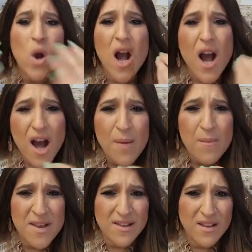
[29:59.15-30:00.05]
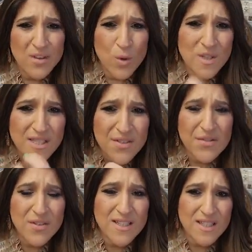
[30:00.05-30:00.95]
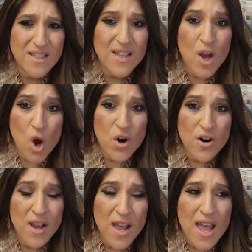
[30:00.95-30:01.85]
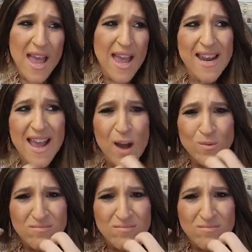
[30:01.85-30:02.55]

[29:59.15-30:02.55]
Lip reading: common those differences are and how